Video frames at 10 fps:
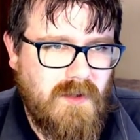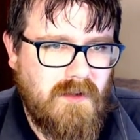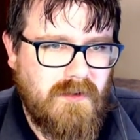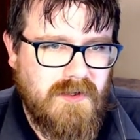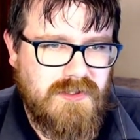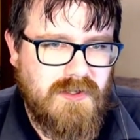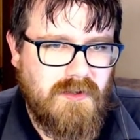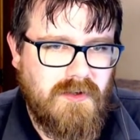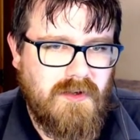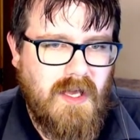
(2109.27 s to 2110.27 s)
I'm going to show
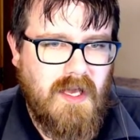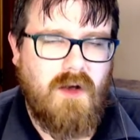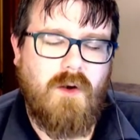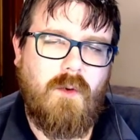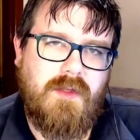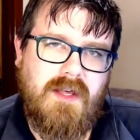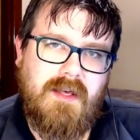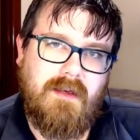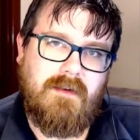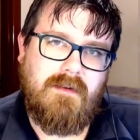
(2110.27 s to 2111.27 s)
you how
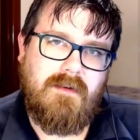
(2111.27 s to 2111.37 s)
the